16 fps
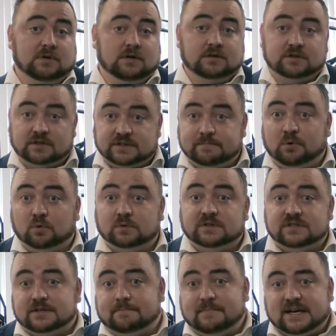So it's
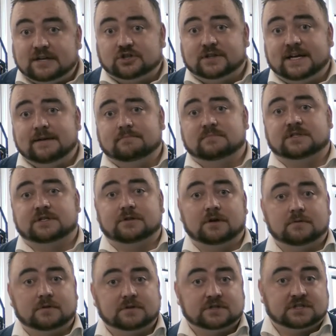important to measure that, to
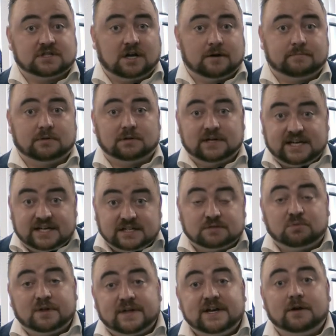know that the sample is
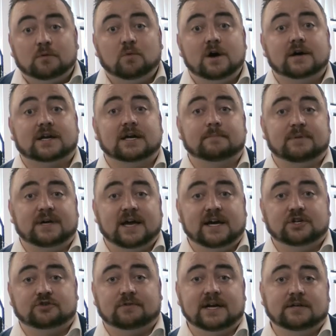within a working
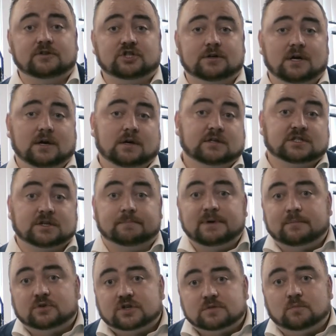pH range. Some
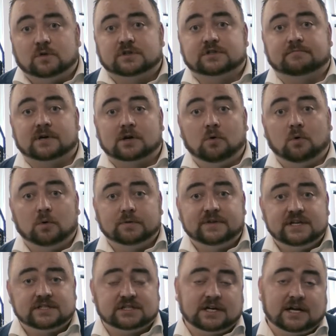people just want to record
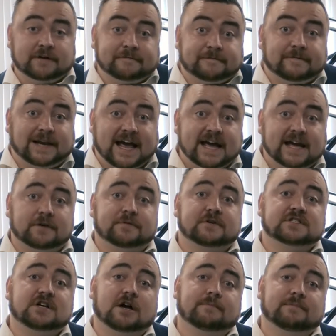this and flag the
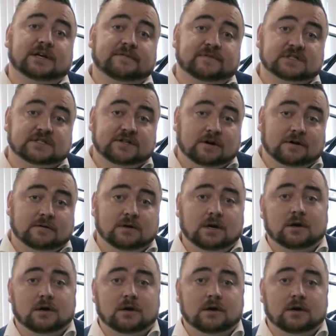sample if it's not.